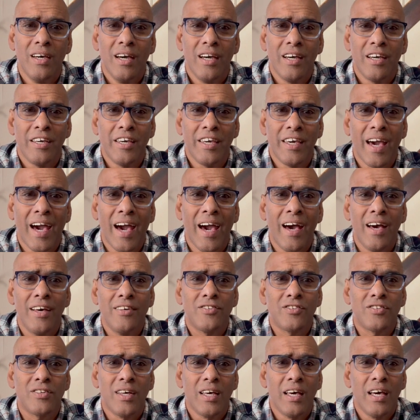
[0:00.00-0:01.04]
He
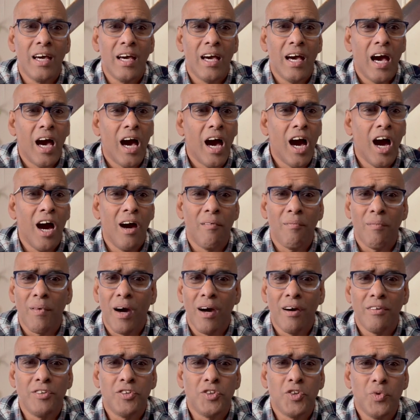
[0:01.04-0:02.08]
has a
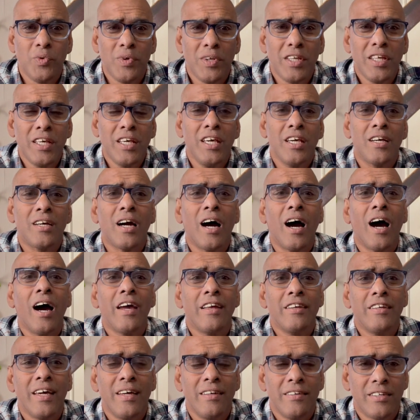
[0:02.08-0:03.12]
unique
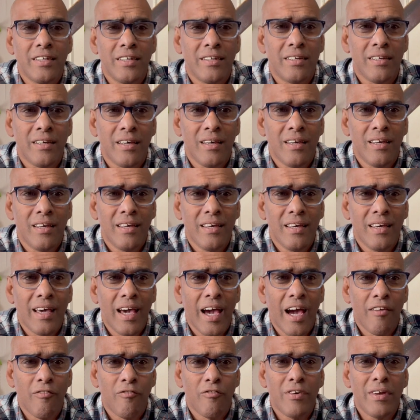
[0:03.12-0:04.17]
identity,
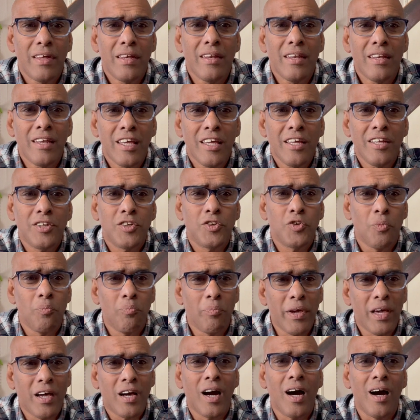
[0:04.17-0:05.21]
and we need to
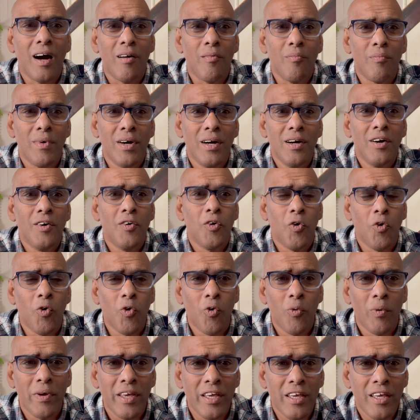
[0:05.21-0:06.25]
become
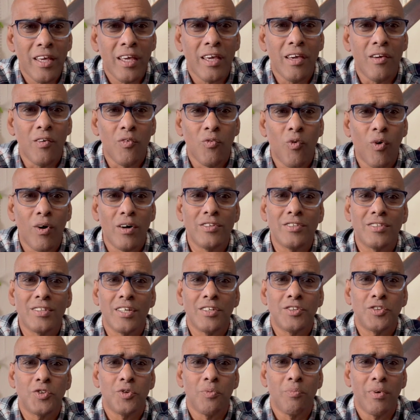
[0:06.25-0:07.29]
who he wants
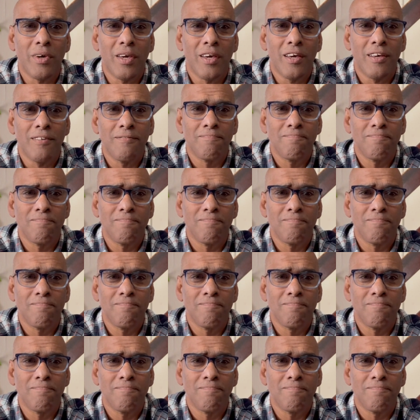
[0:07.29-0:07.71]
us to be.